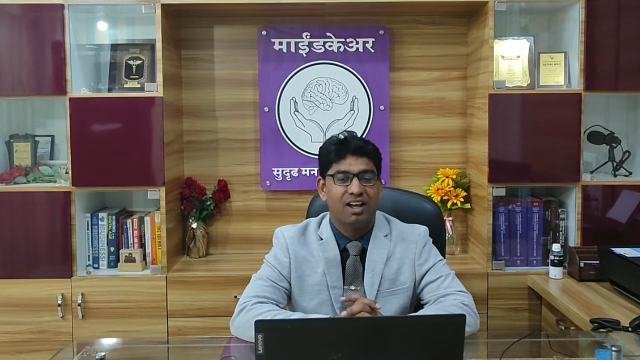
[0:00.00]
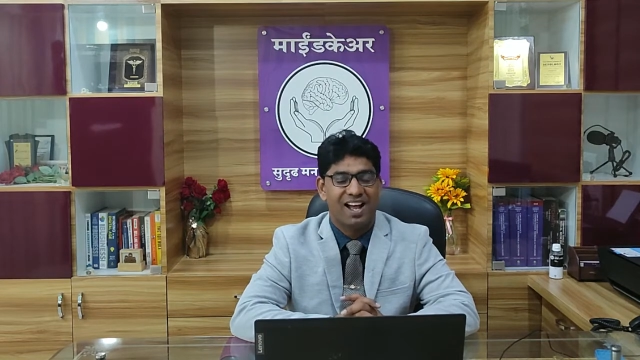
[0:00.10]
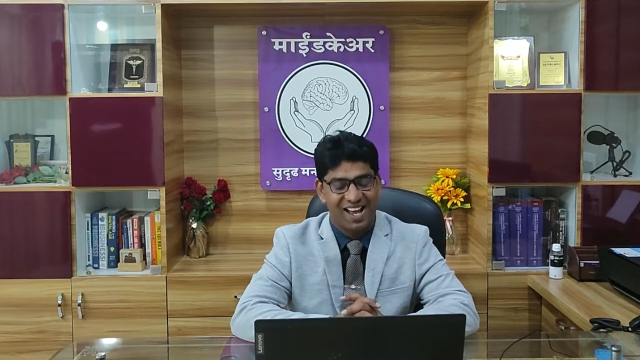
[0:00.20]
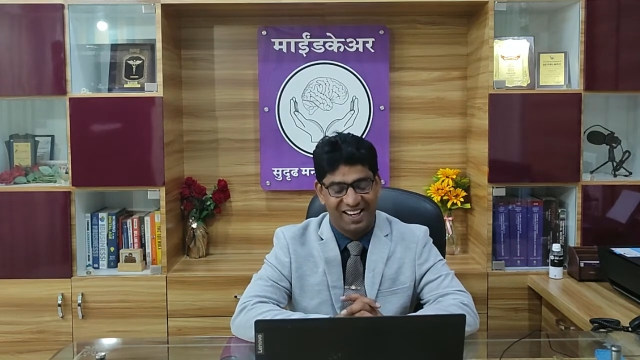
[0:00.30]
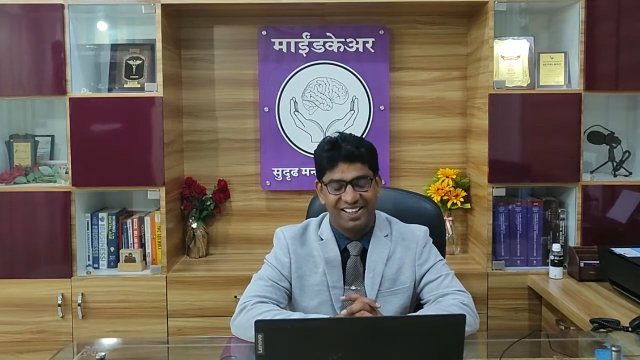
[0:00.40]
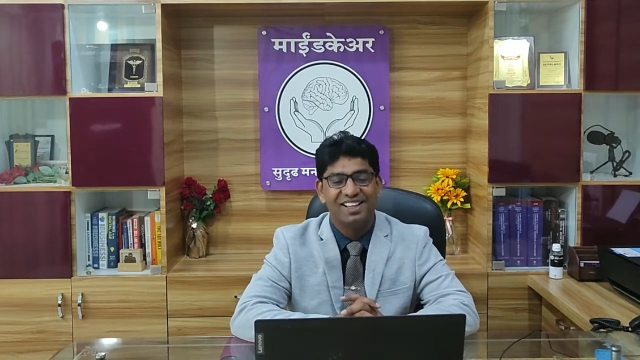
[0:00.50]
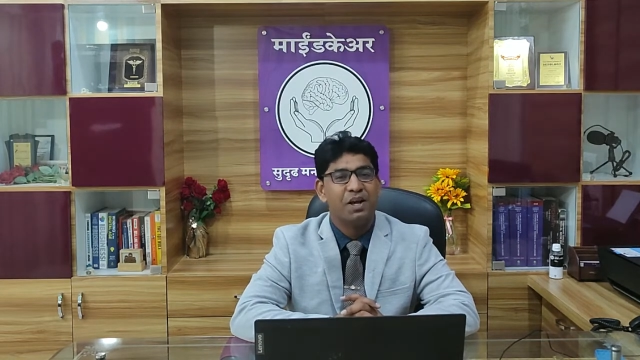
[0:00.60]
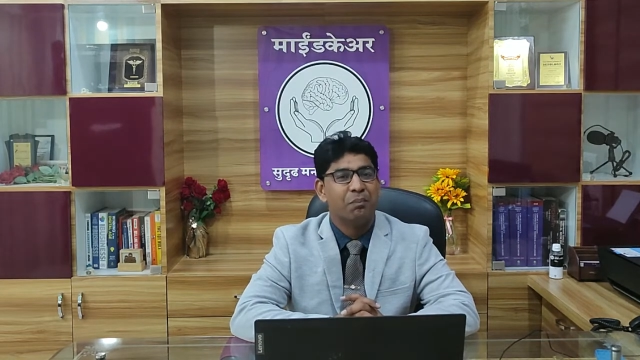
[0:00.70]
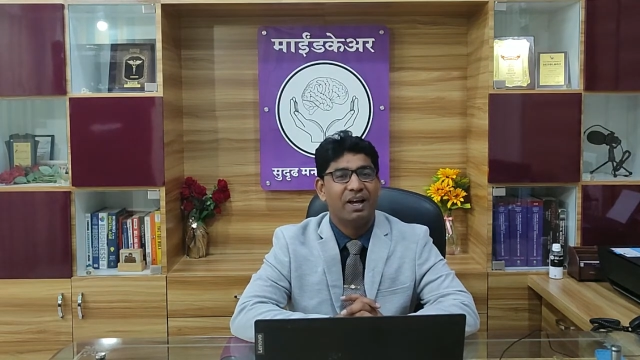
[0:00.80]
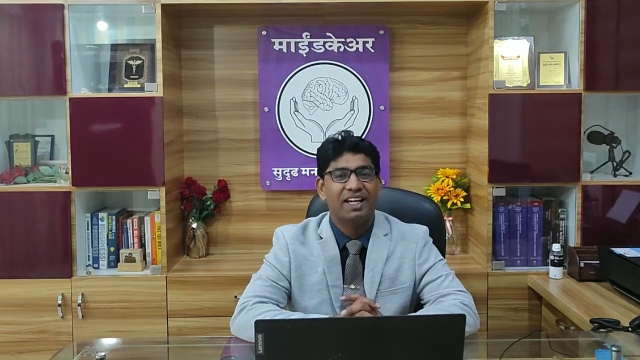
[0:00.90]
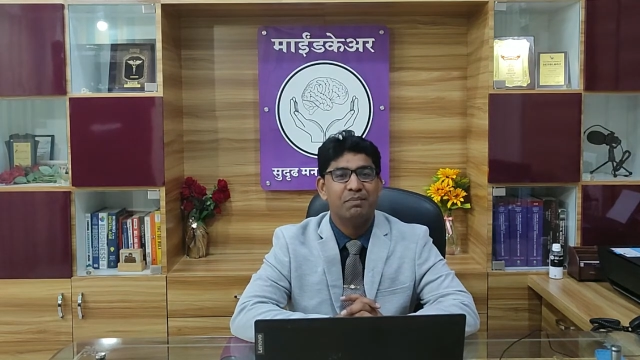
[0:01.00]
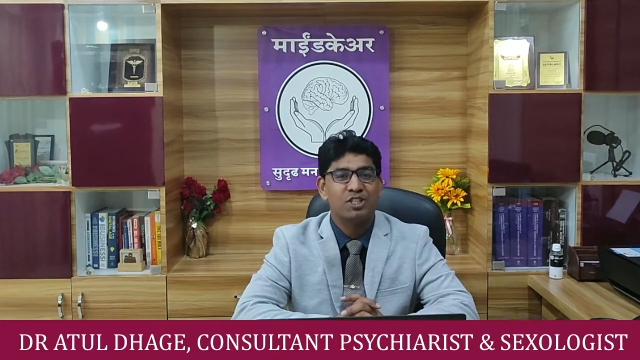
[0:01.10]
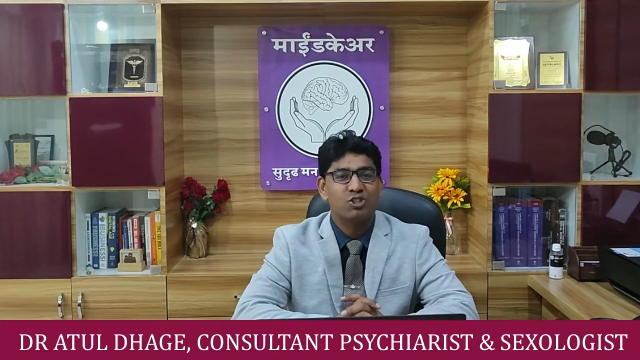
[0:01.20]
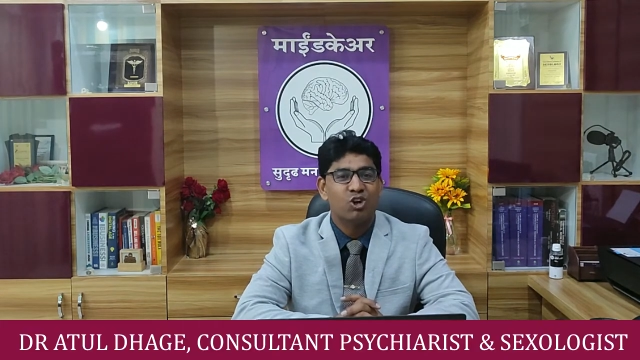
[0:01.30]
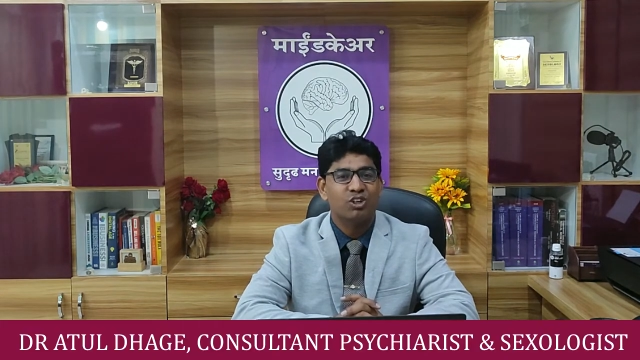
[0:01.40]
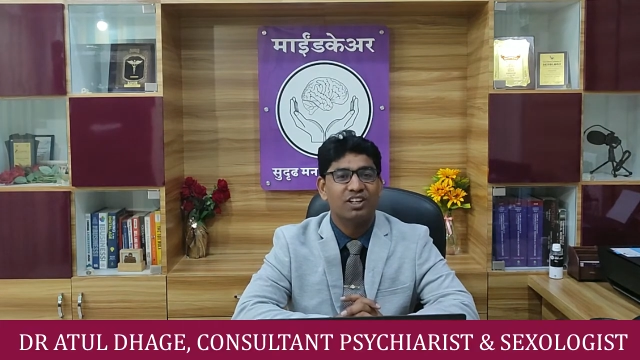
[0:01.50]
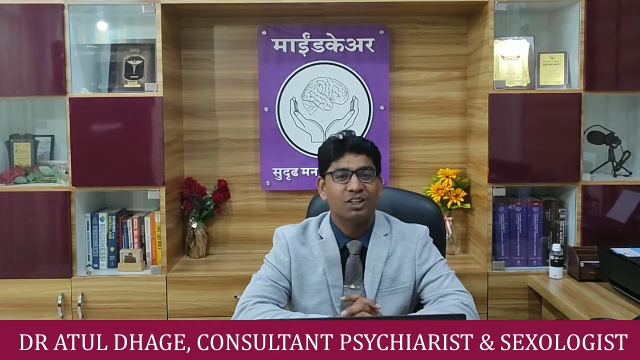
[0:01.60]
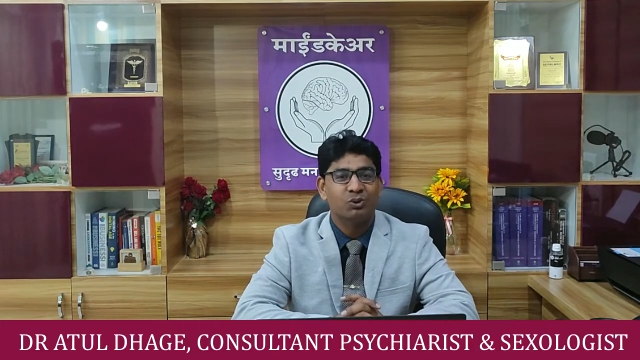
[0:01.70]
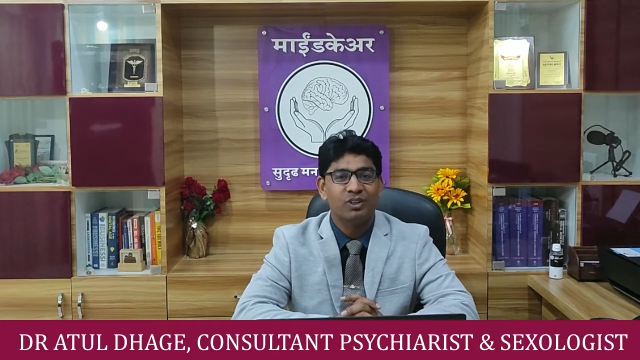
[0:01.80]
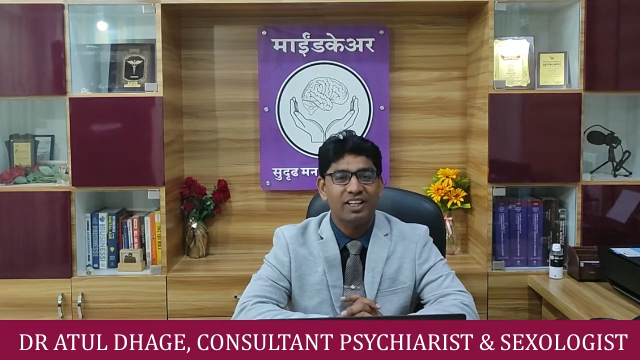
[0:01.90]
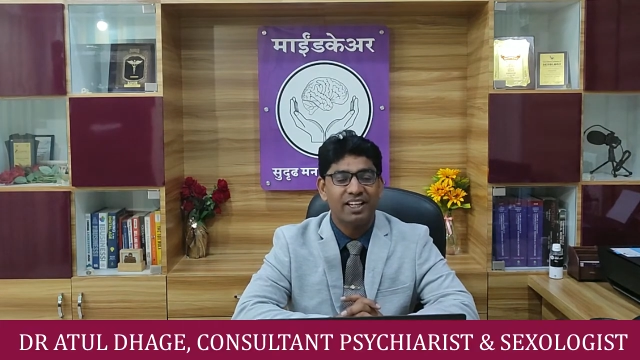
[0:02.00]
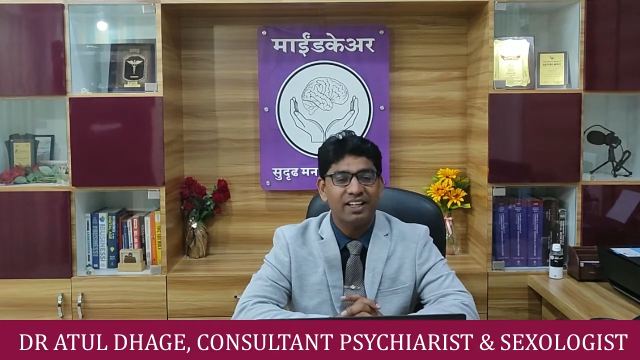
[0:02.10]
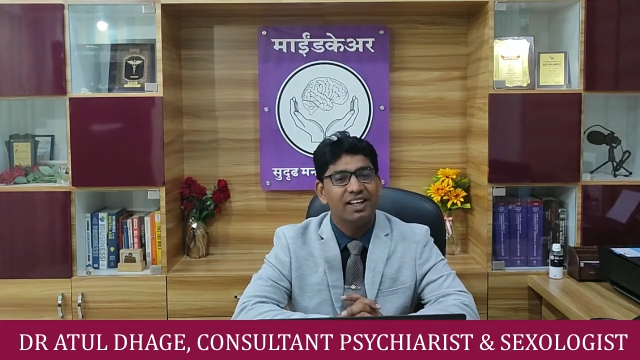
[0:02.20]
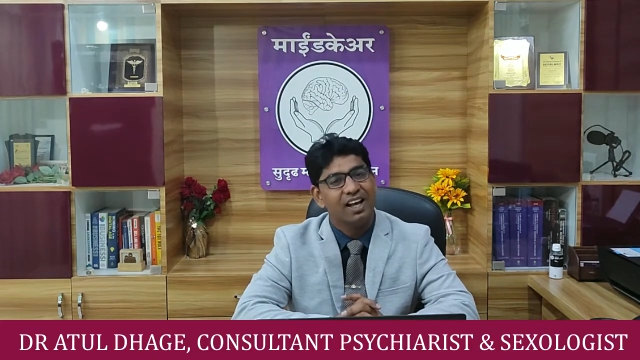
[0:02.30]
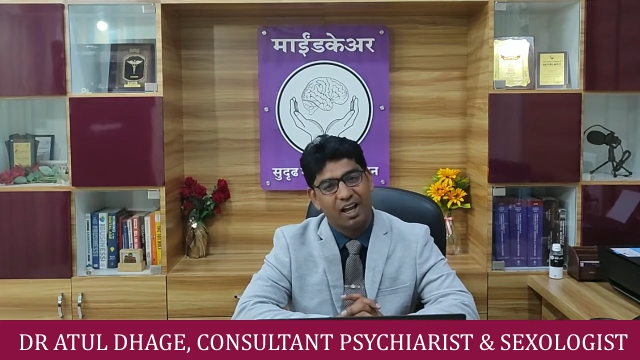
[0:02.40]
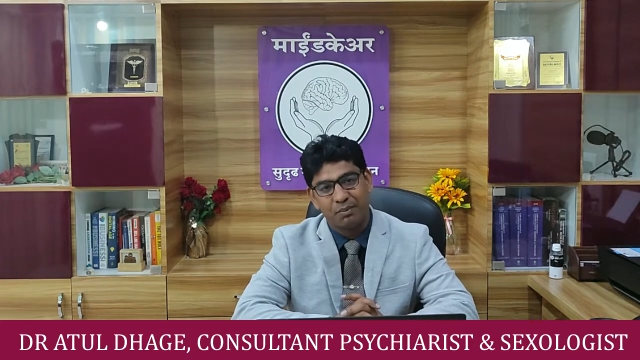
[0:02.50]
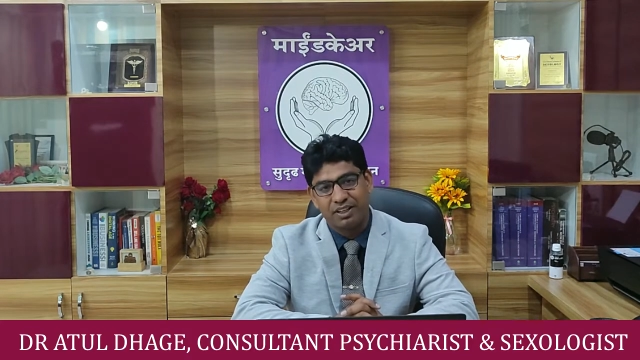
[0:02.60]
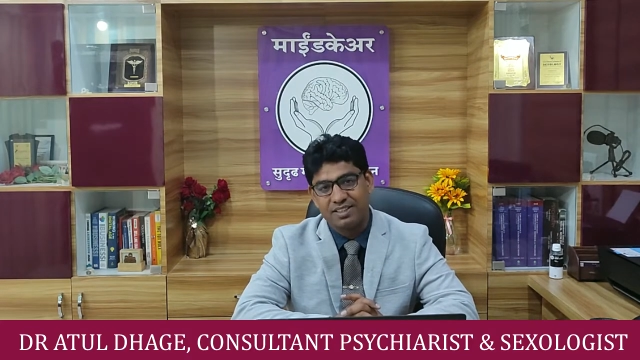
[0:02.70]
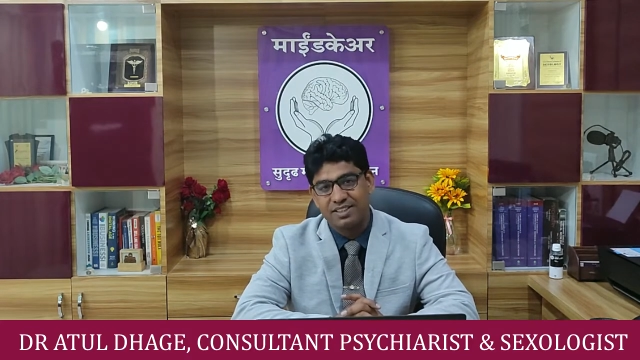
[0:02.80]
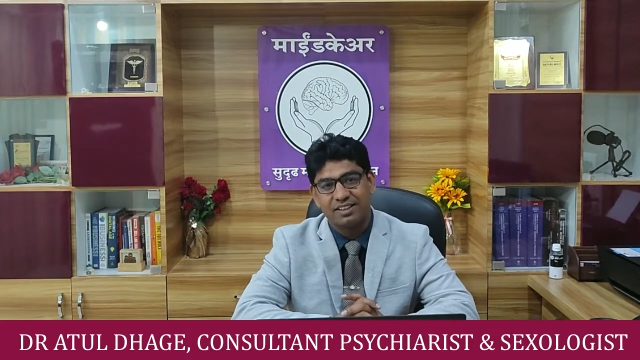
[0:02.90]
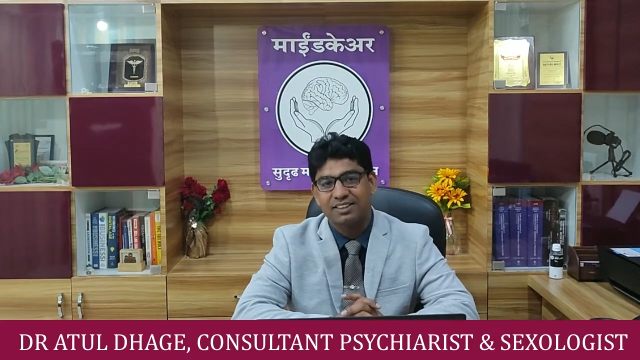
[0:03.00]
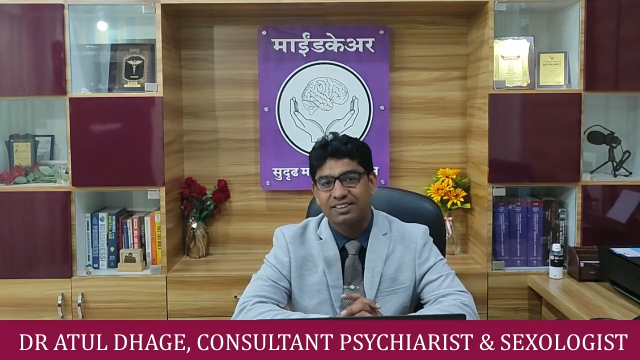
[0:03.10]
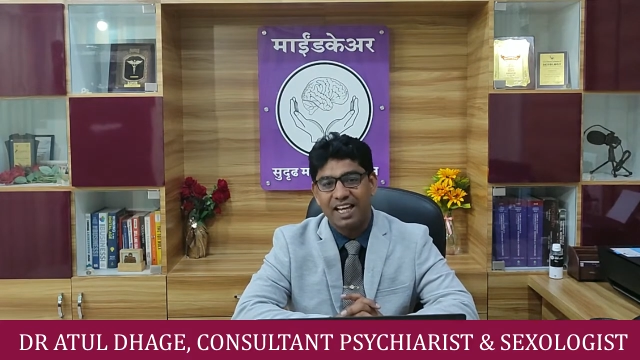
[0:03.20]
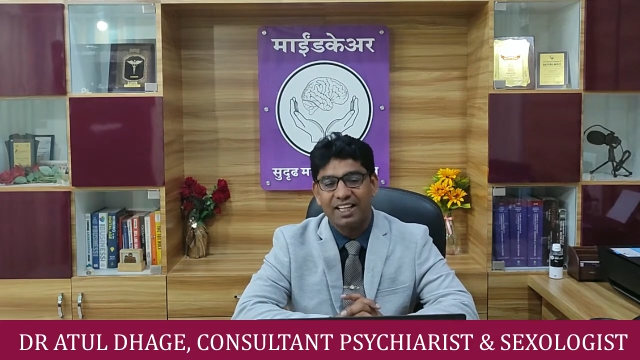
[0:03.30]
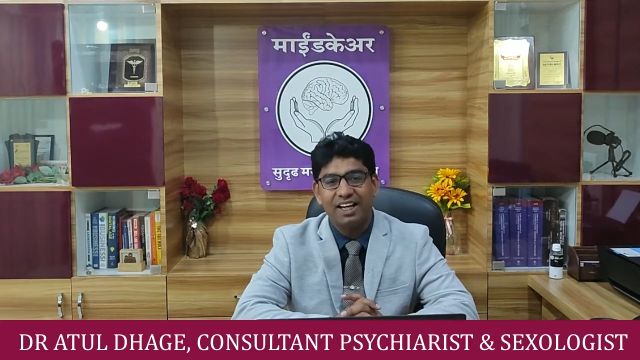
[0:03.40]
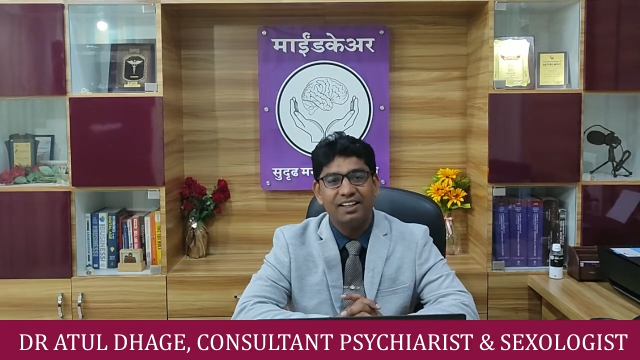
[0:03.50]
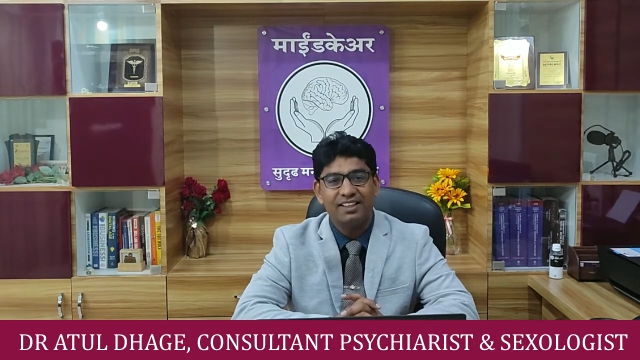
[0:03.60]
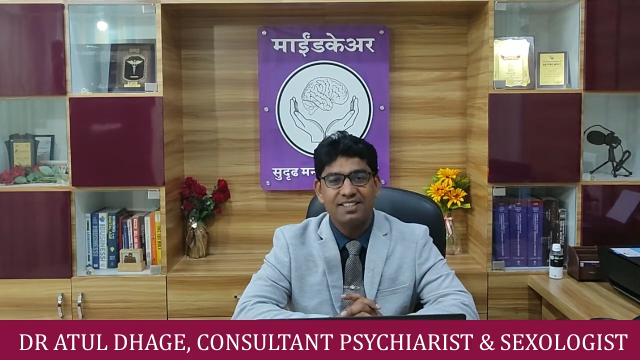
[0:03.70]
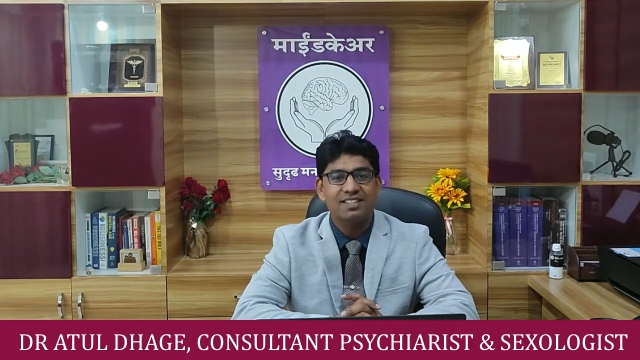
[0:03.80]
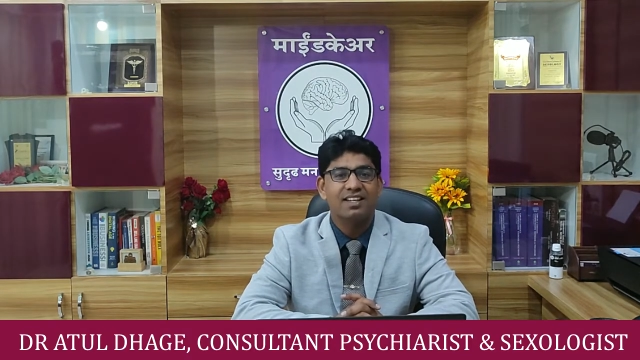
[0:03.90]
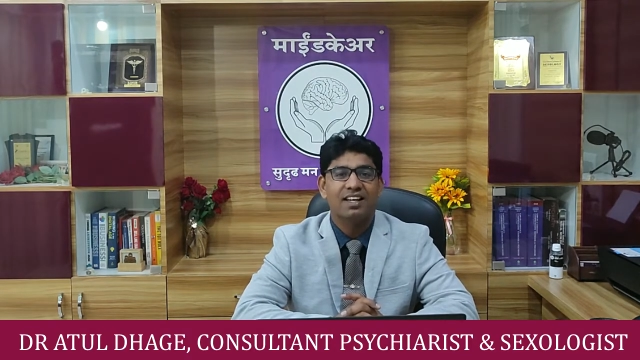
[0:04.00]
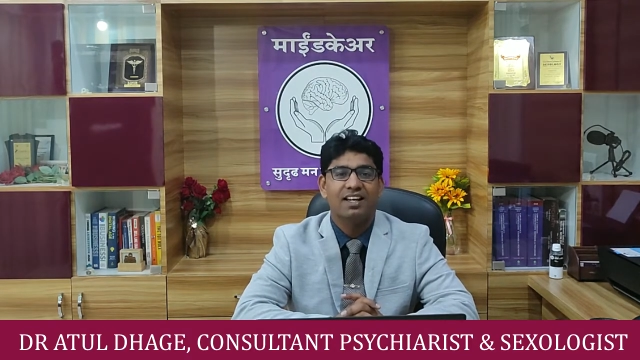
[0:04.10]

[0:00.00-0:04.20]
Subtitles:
Hi, my name is Dr. Atul Dhage. I am consultant psychiatrist